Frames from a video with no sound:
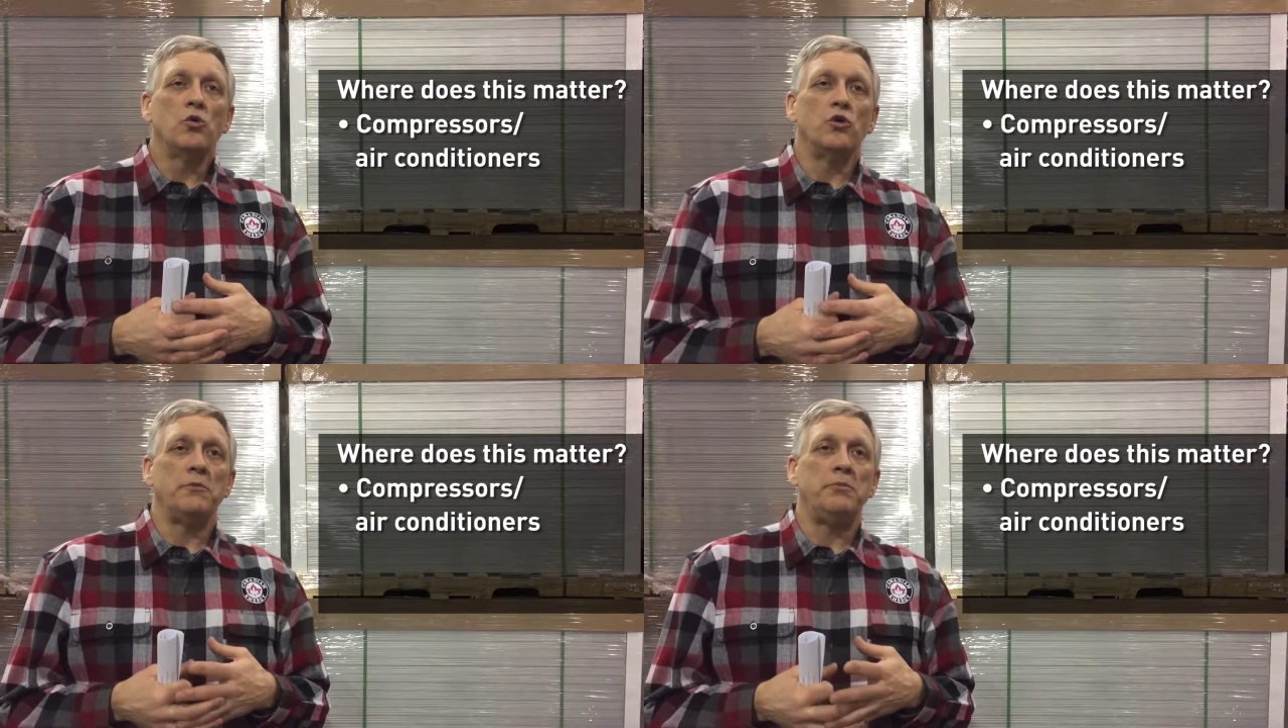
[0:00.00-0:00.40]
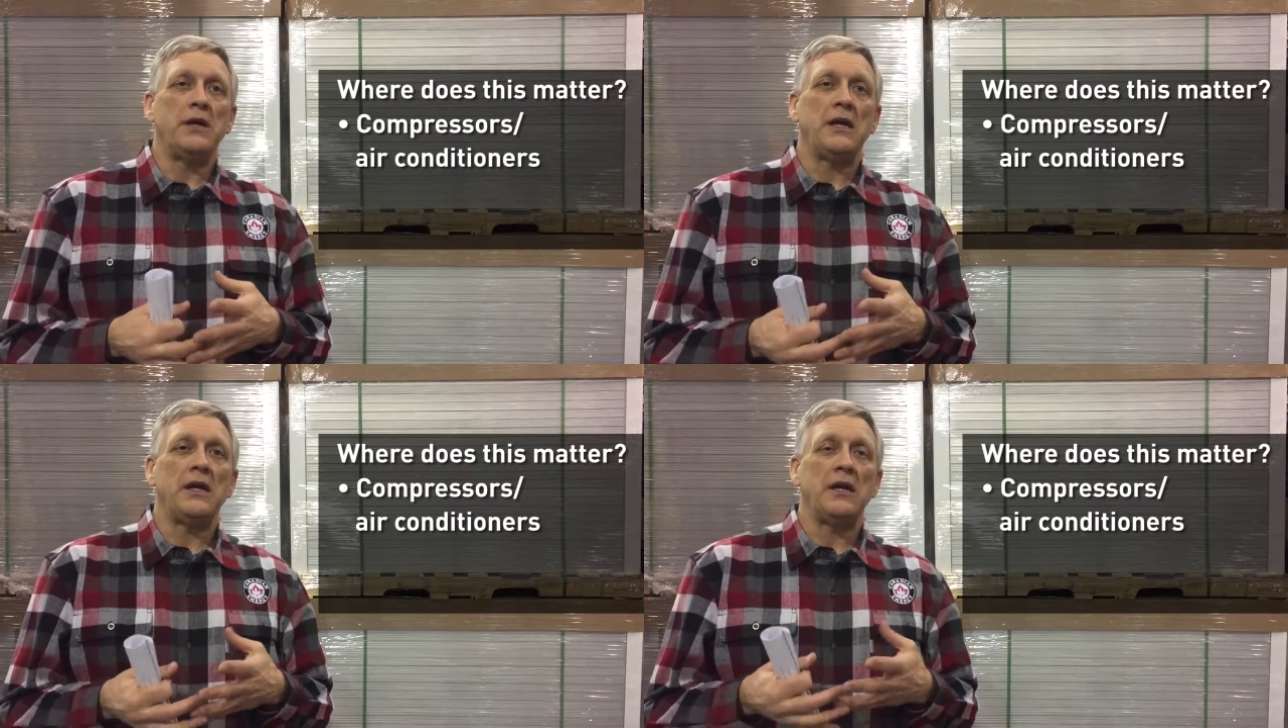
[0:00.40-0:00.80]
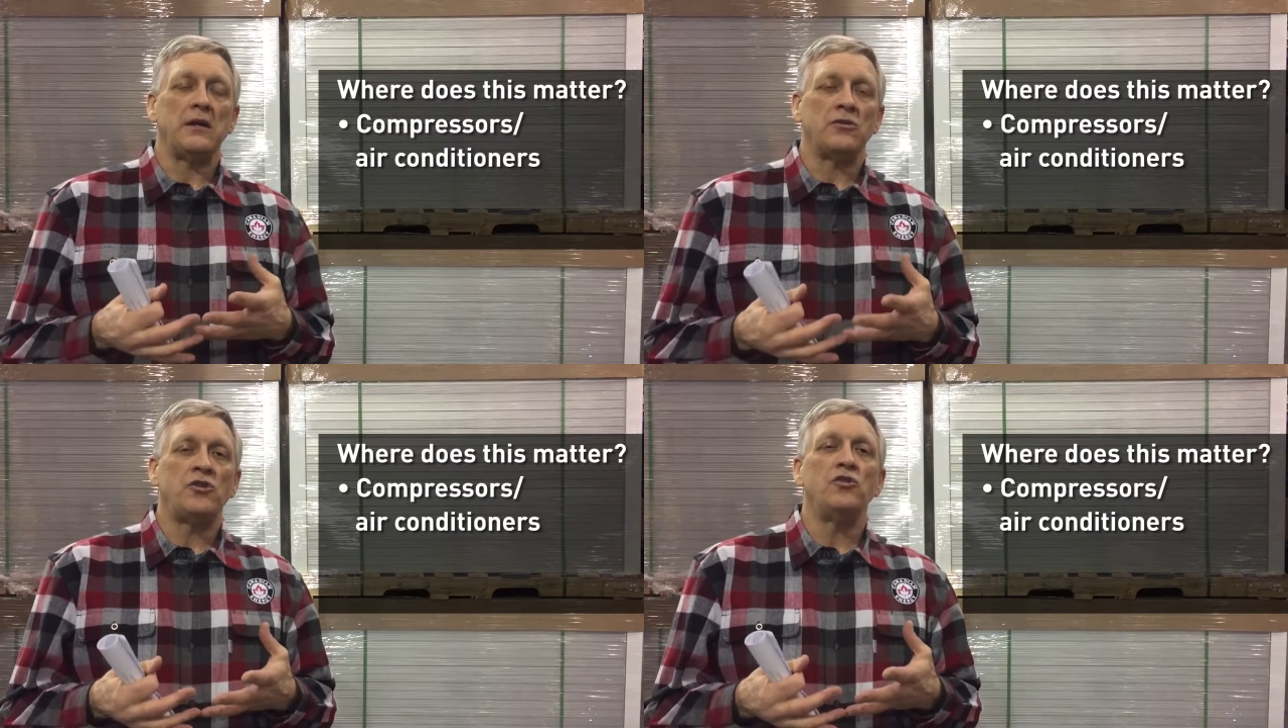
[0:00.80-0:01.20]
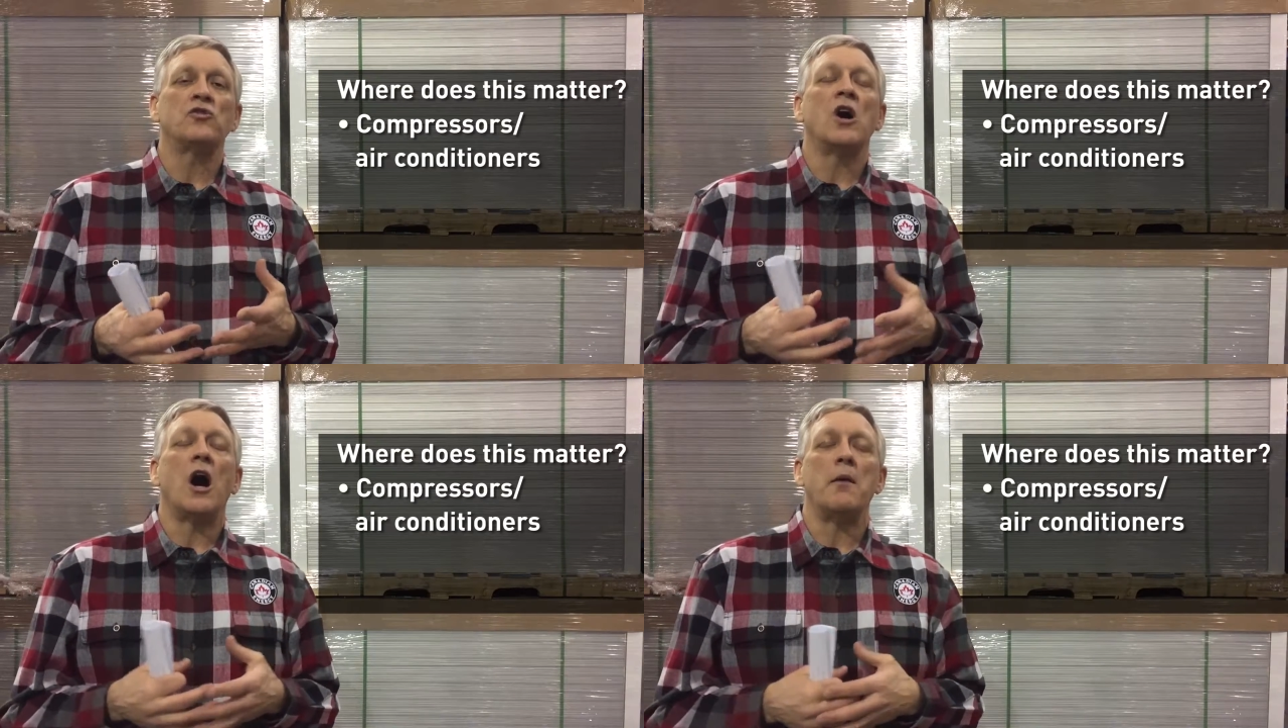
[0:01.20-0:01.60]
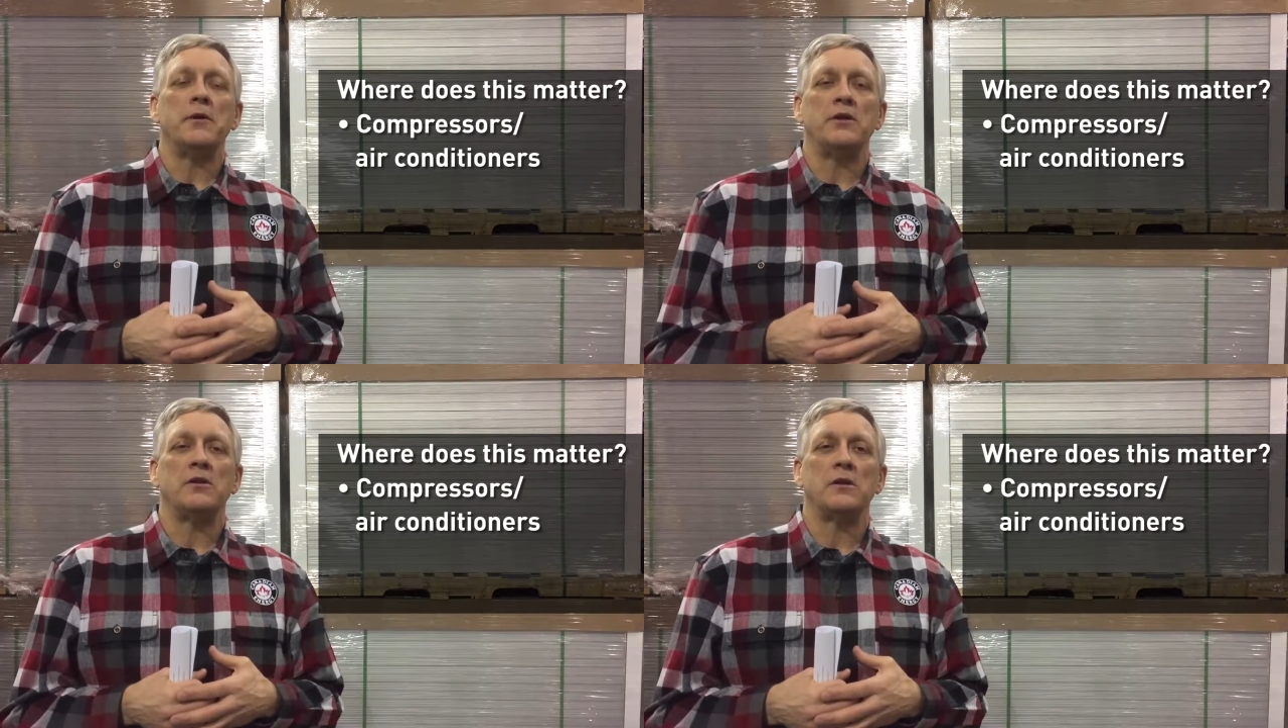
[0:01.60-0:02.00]
would be two
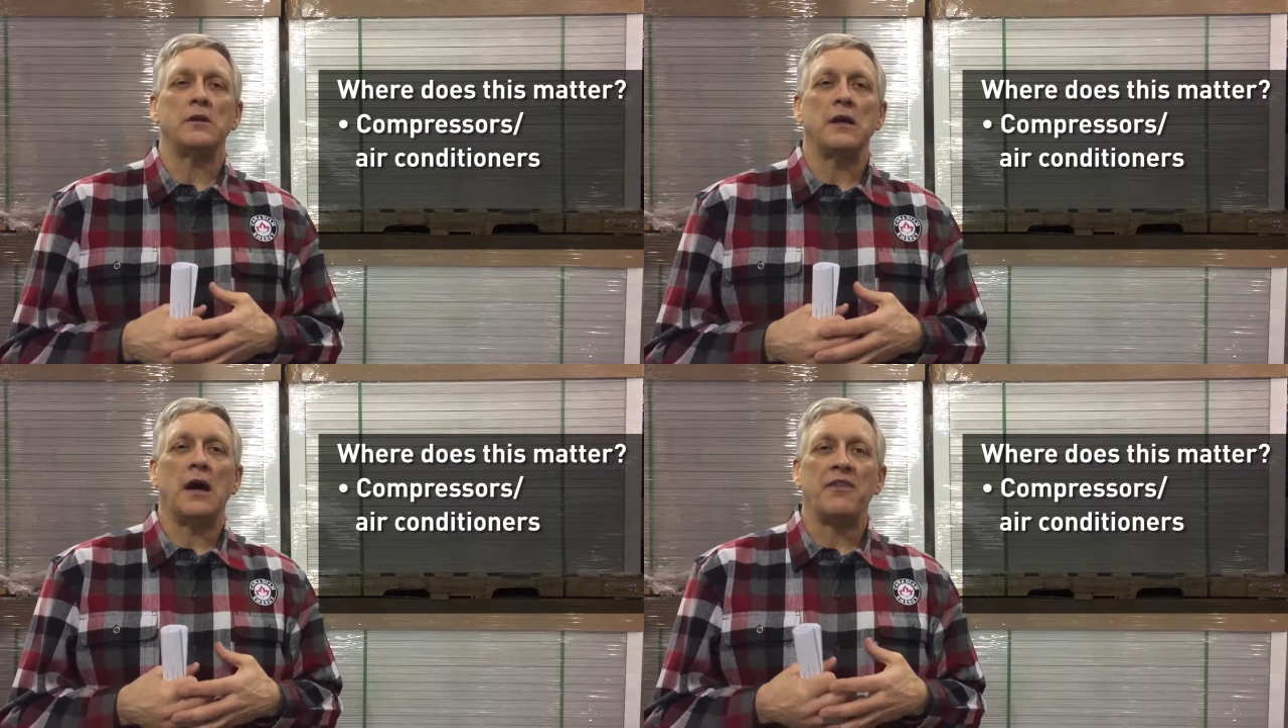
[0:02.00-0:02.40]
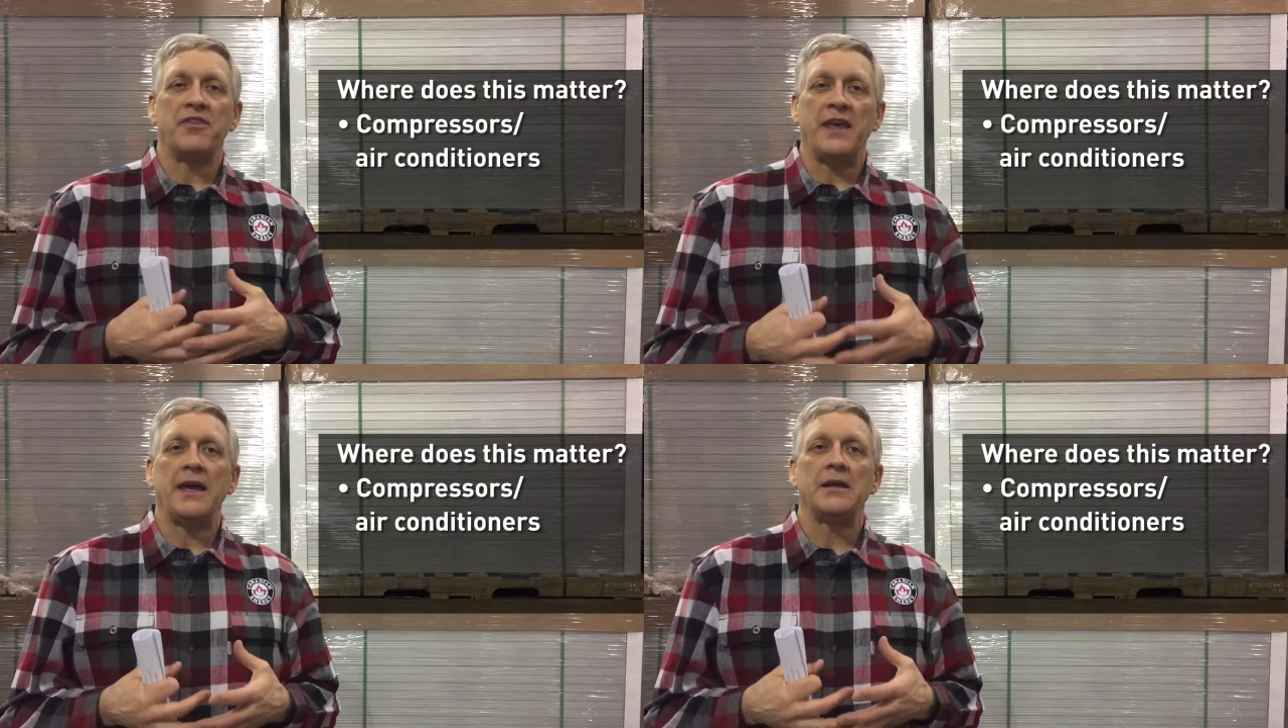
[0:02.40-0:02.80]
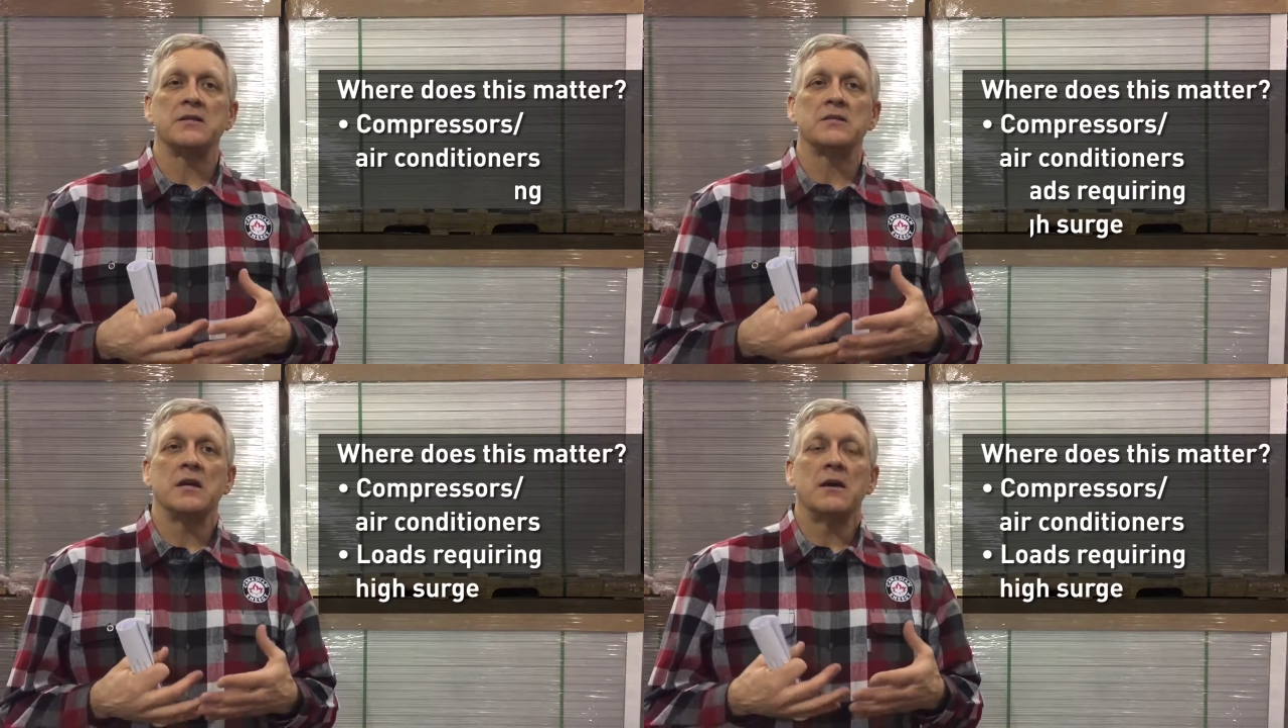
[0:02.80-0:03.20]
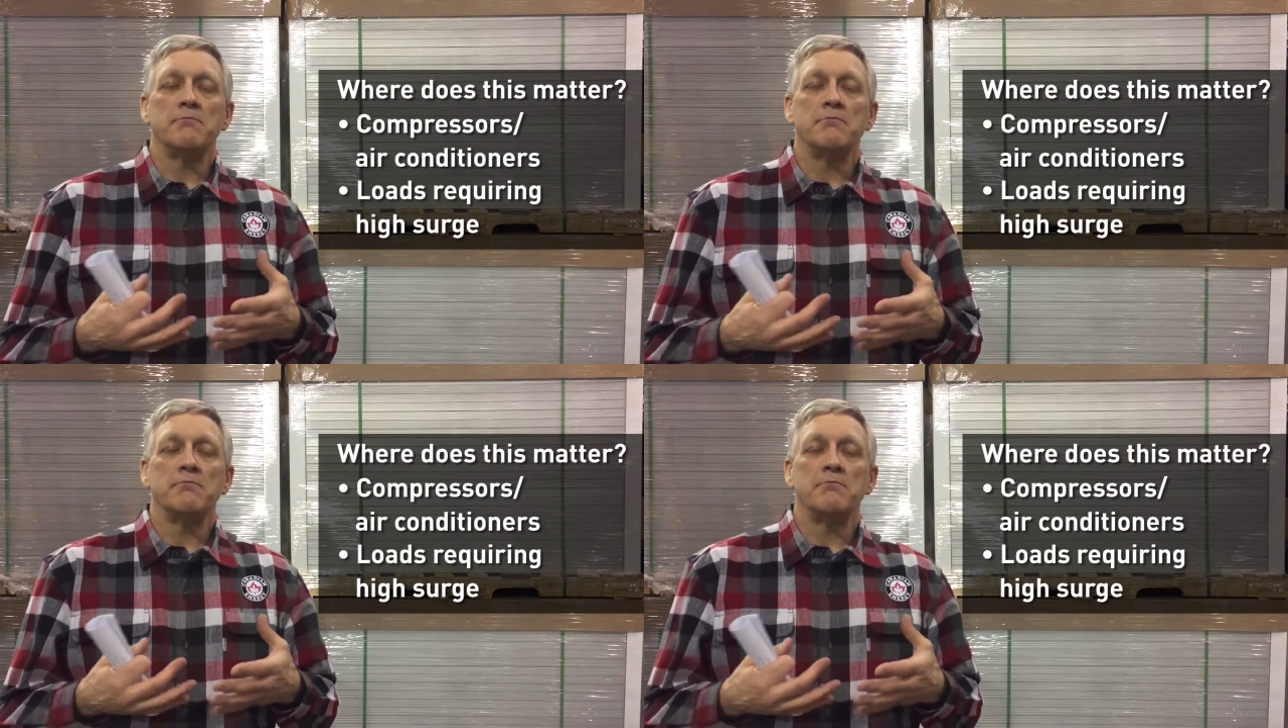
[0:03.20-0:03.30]
common uh, things,